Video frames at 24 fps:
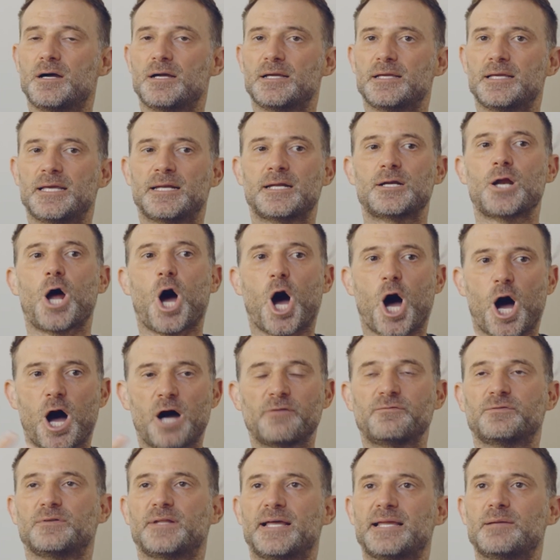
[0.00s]
in an
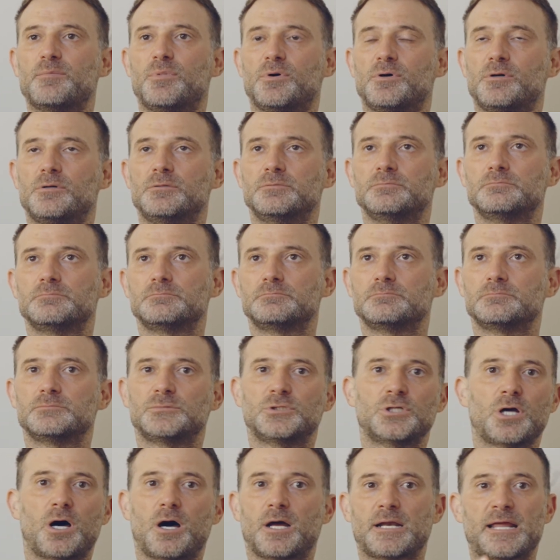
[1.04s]
off-label,
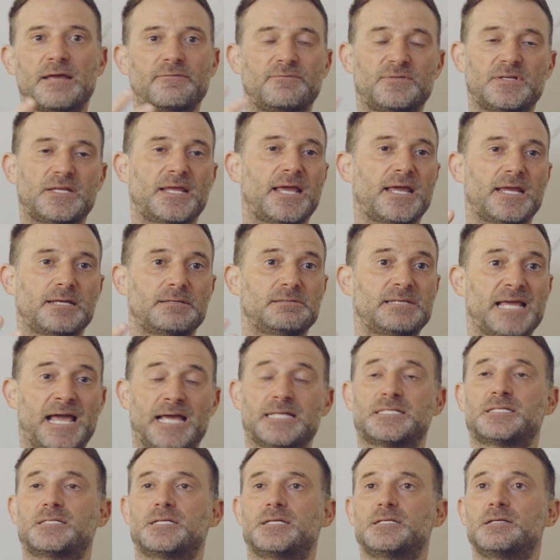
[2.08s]
non-FDA
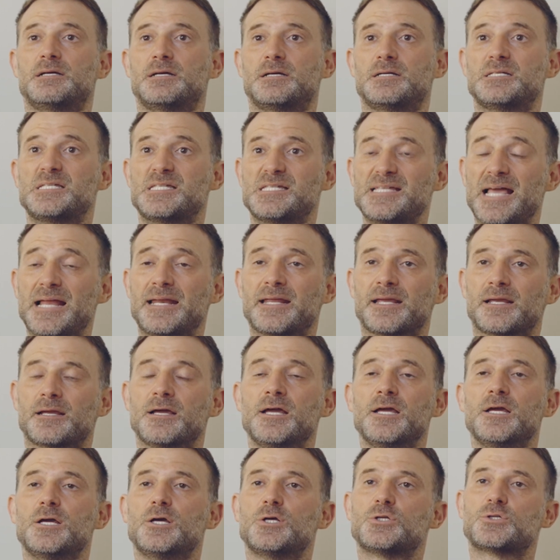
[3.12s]
tested setting.
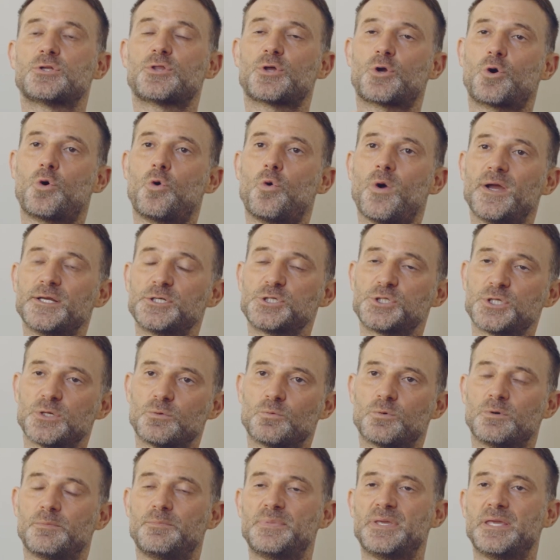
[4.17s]
So the question
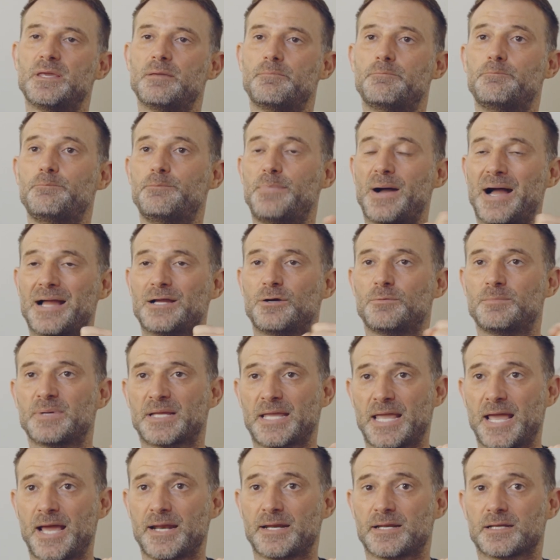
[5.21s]
will be
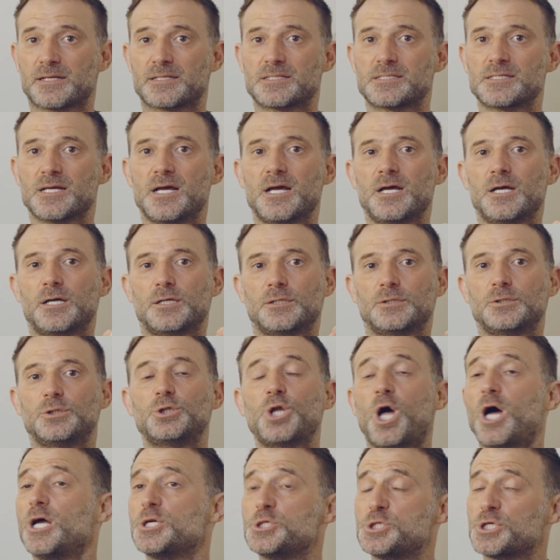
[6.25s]
biomechanics.
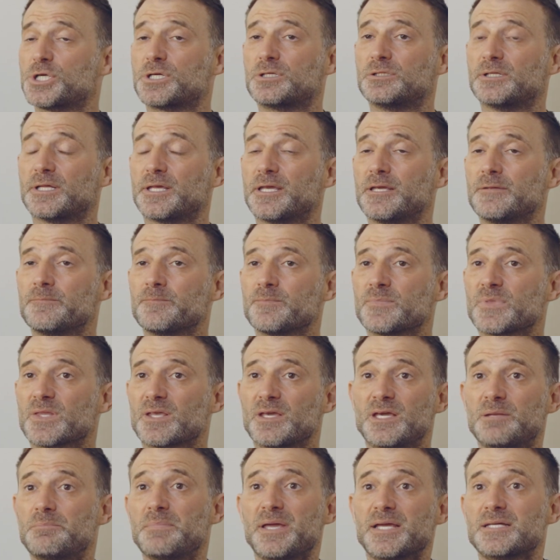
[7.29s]
Logically,
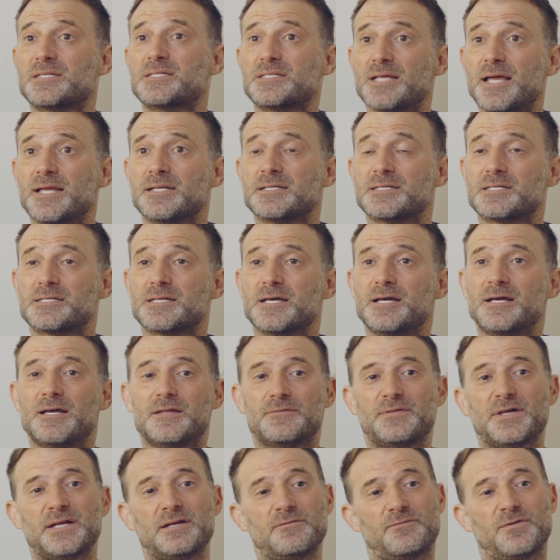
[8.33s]
it makes sense
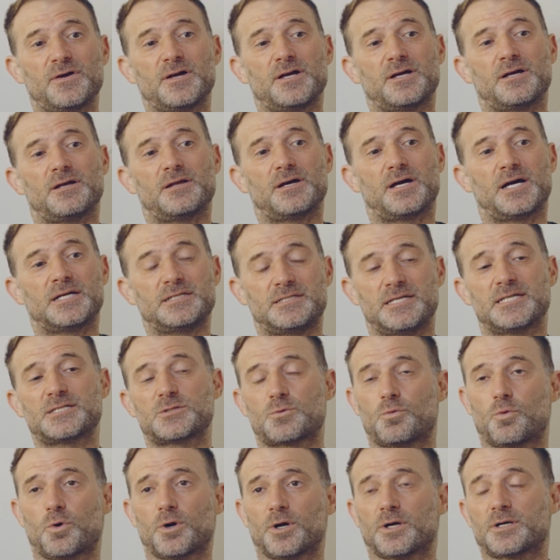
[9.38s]
that if a disc
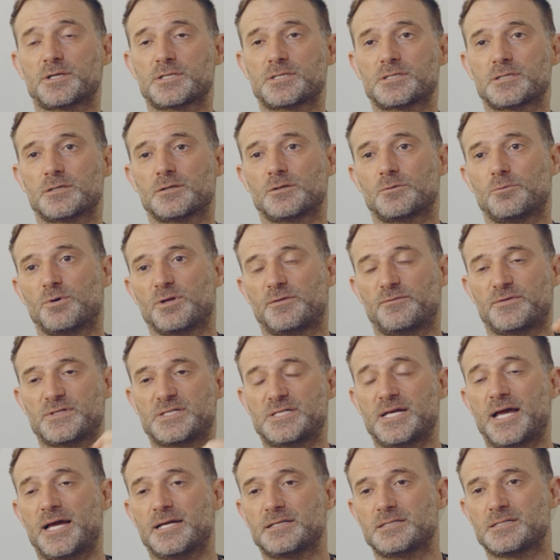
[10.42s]
works with
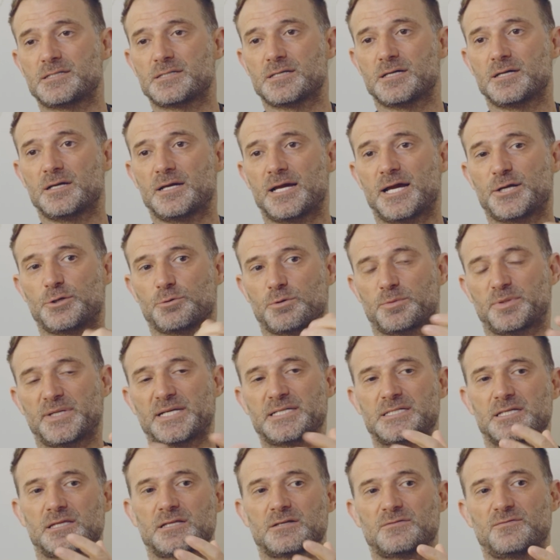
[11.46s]
facets and you're
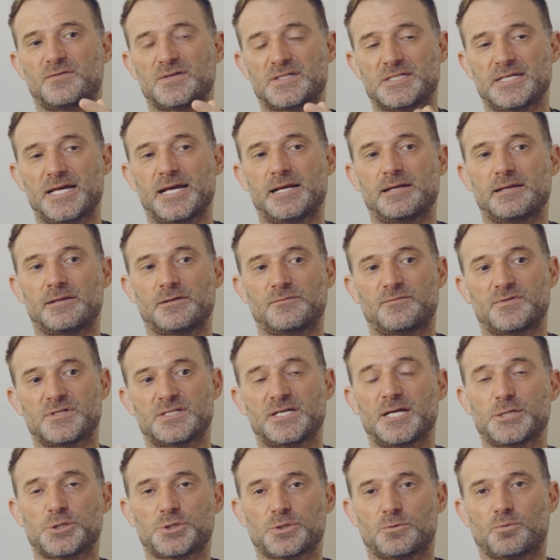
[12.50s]
replacing the facet and the
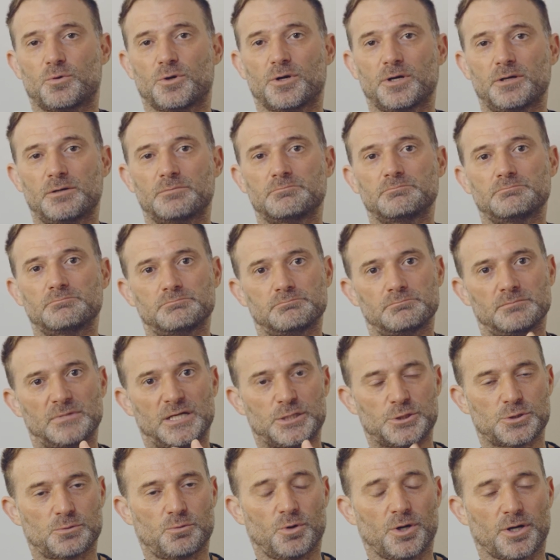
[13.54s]
facet should work,
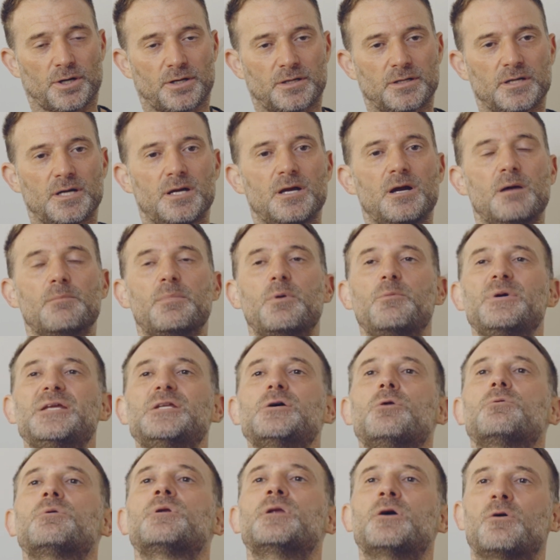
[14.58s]
it should work. But we
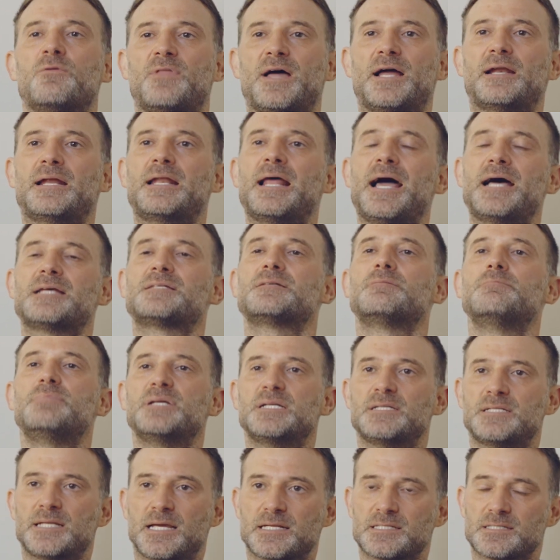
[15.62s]
don't know that. It hasn't
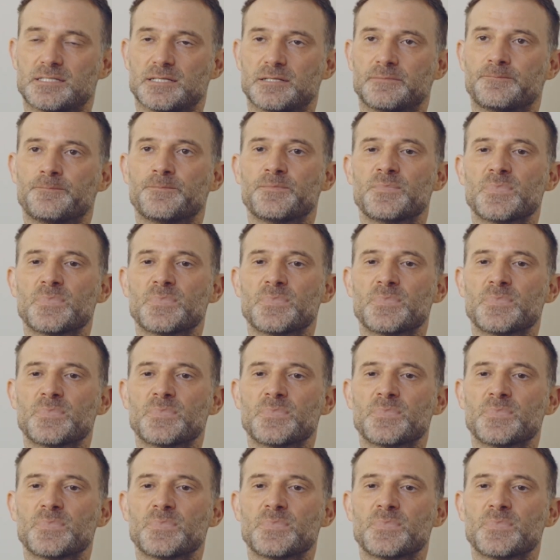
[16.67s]
been tested.